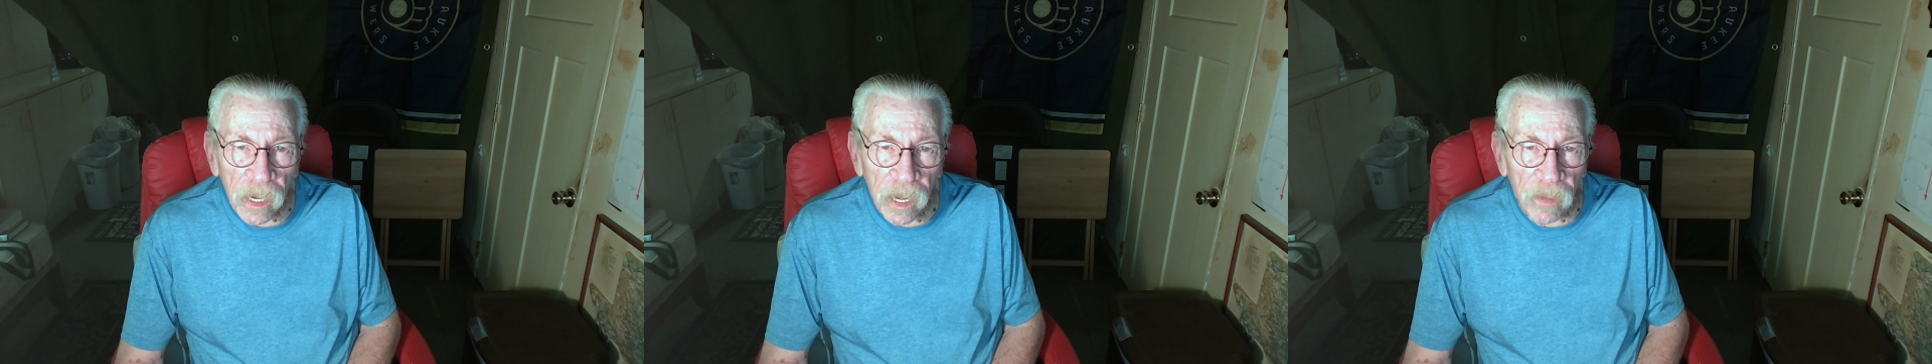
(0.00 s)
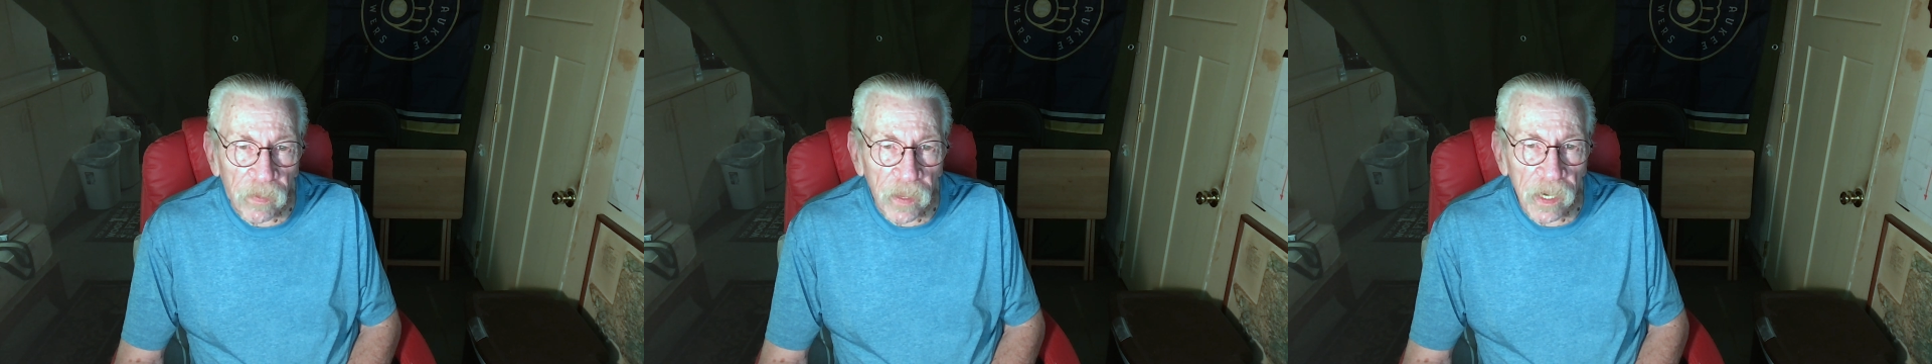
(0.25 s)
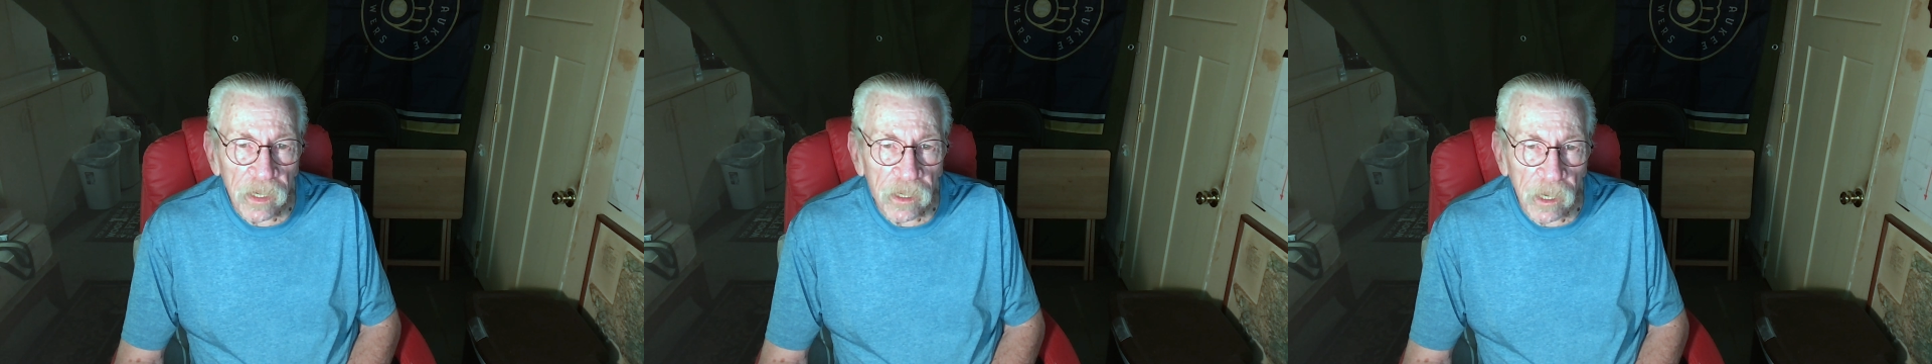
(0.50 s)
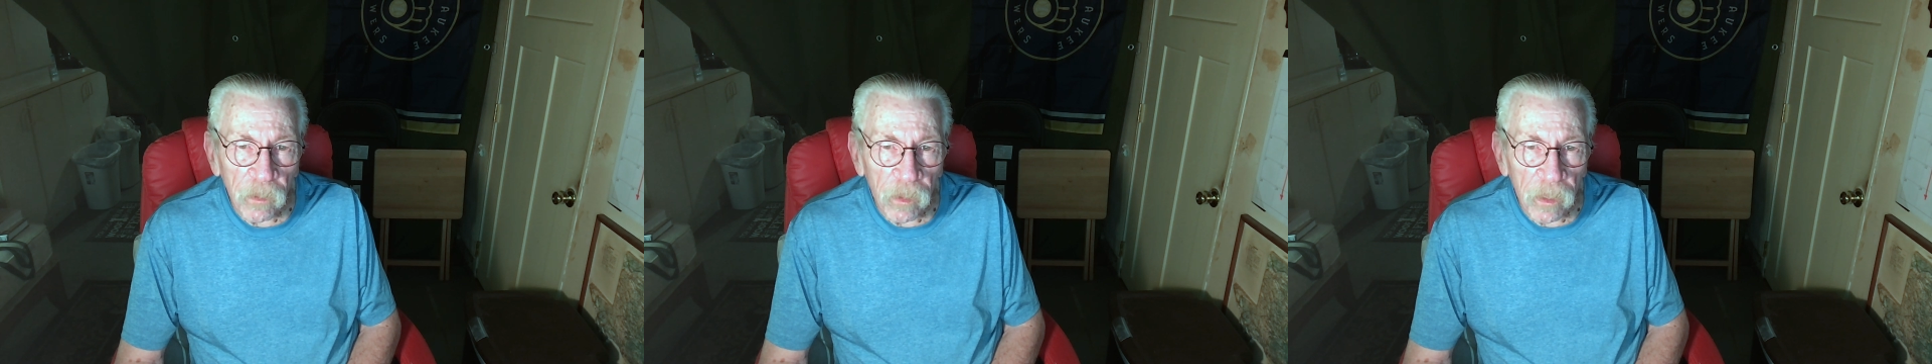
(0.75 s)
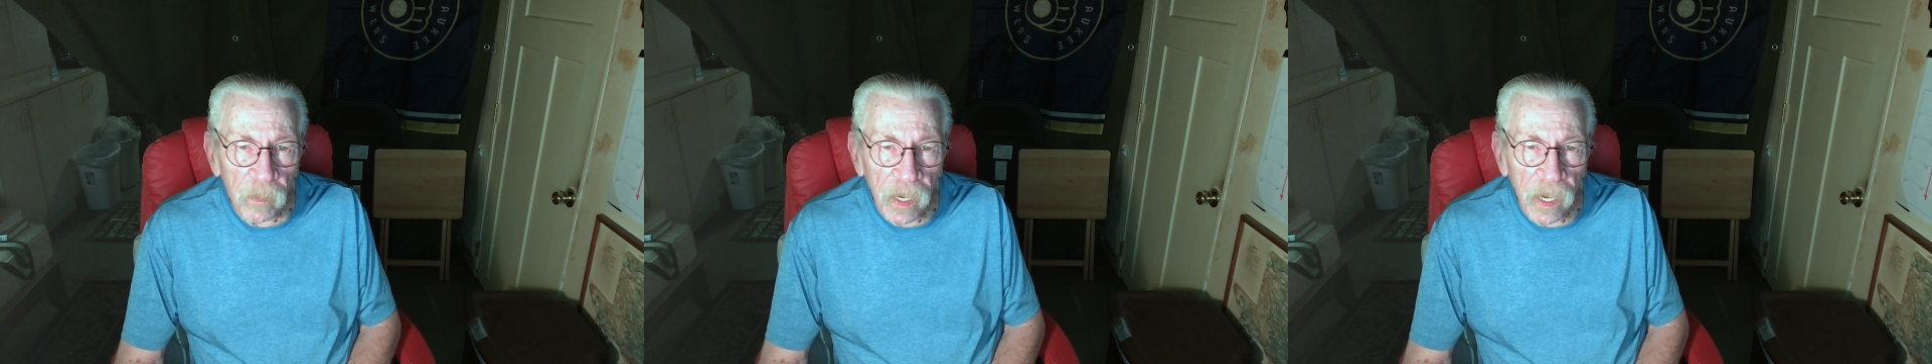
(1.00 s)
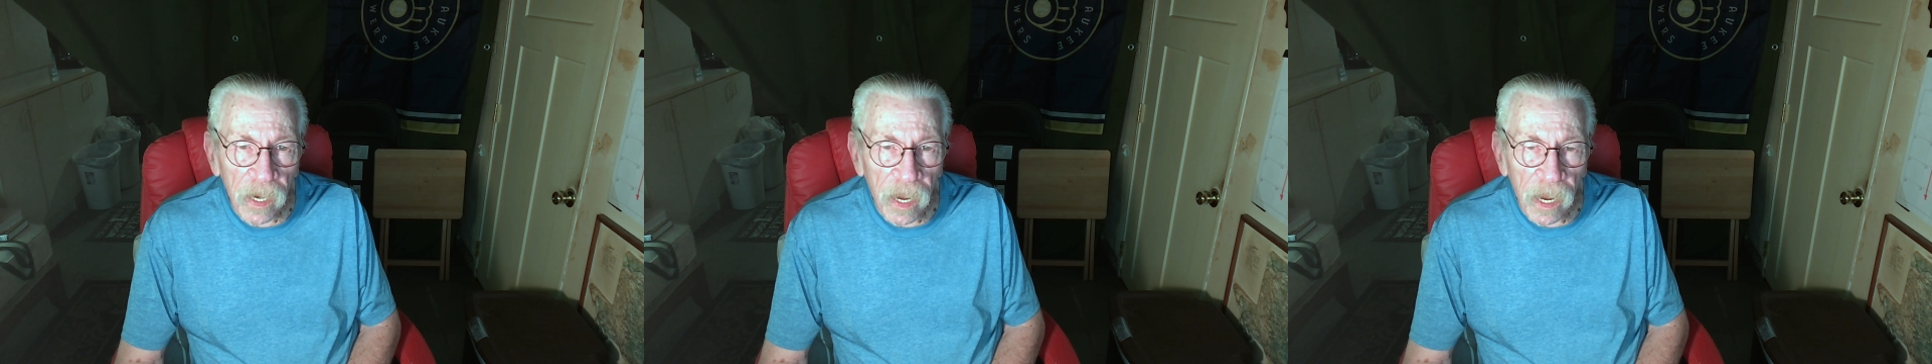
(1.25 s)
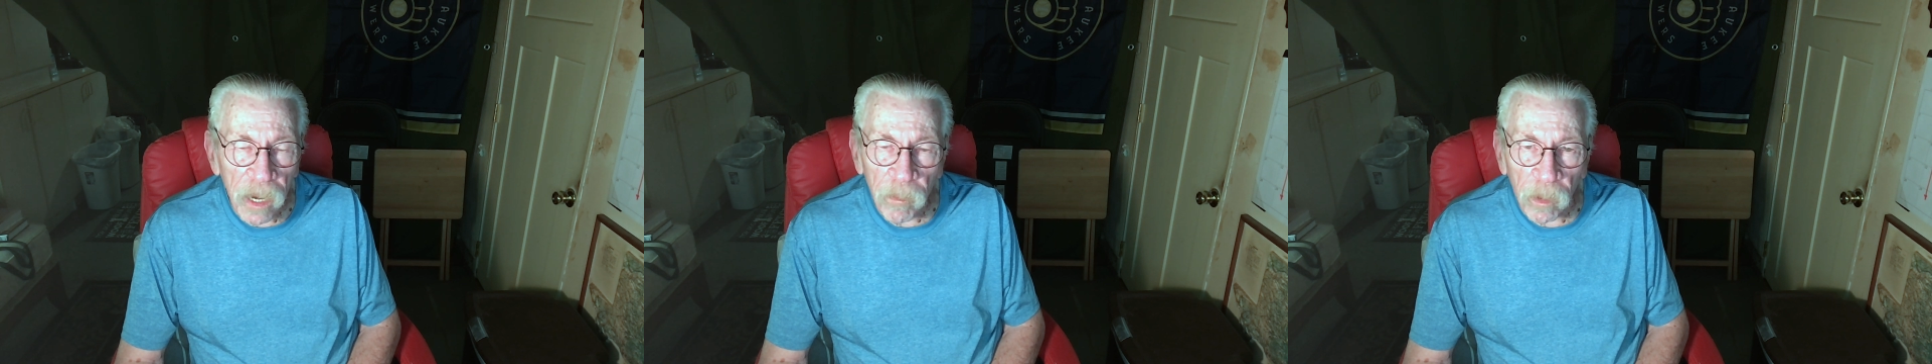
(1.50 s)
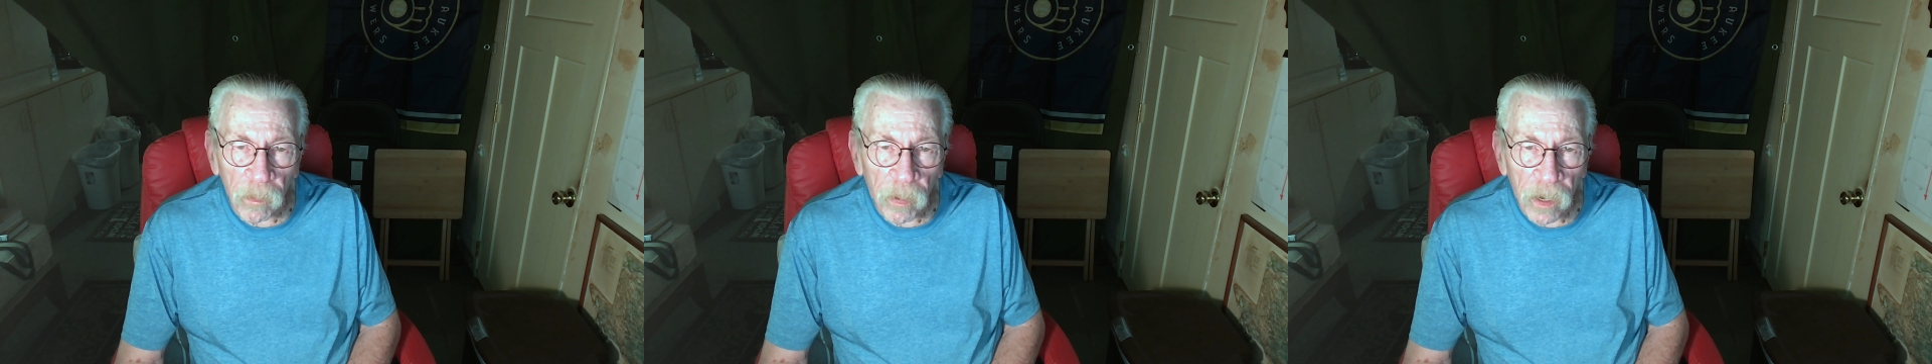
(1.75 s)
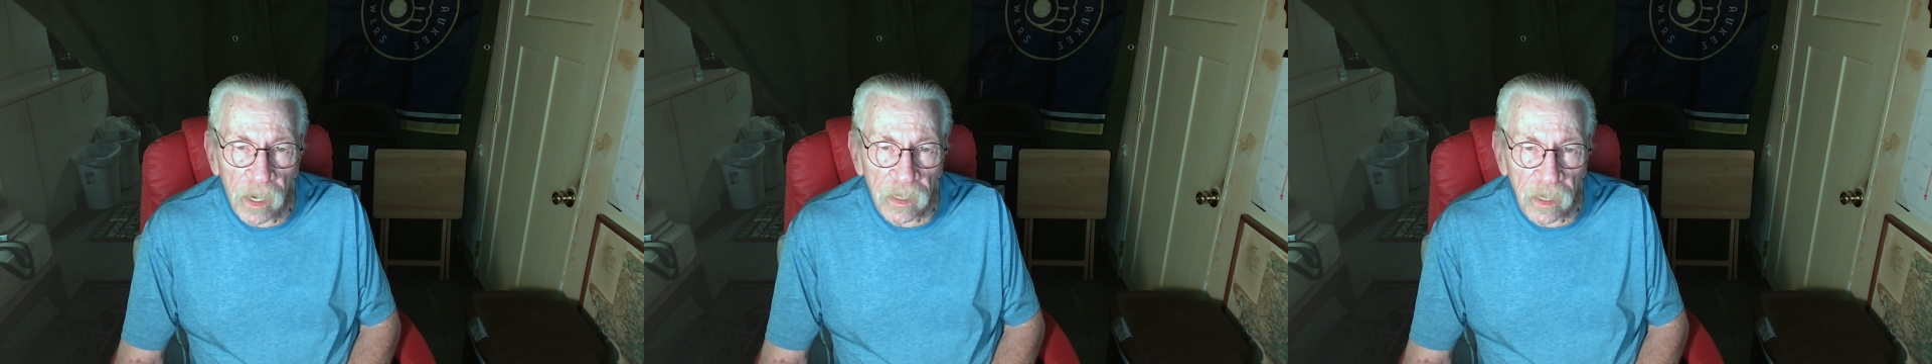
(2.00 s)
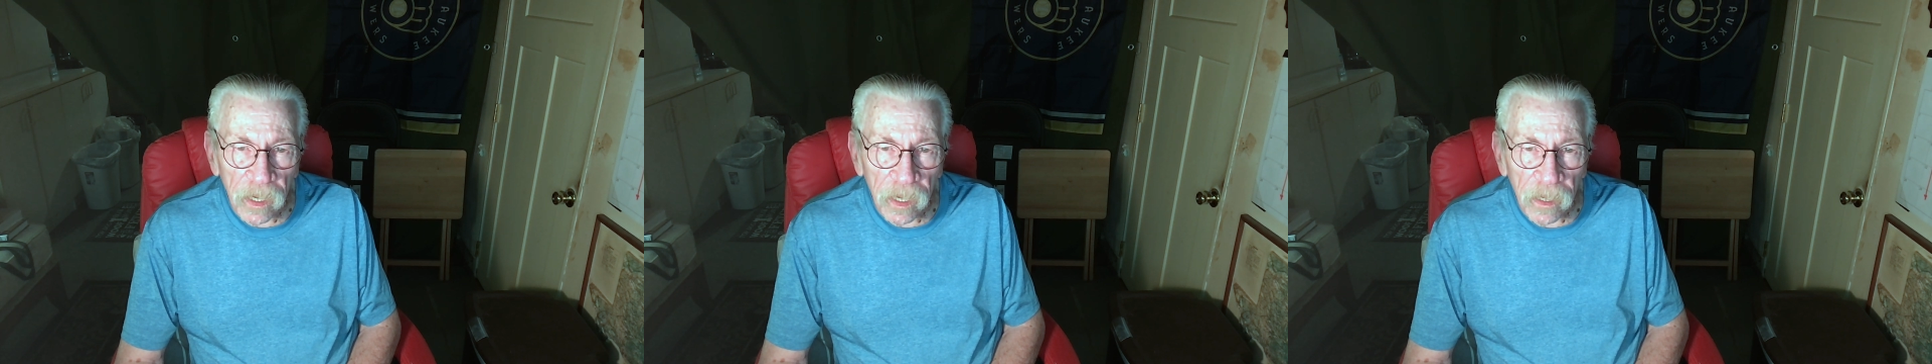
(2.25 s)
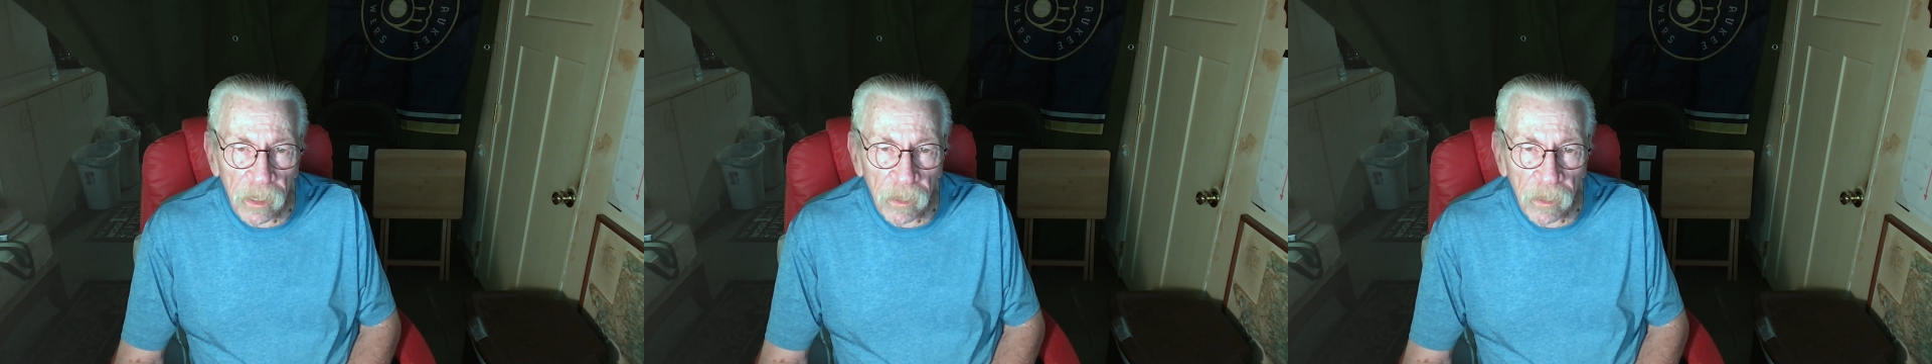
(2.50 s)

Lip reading: and think she would be an able president.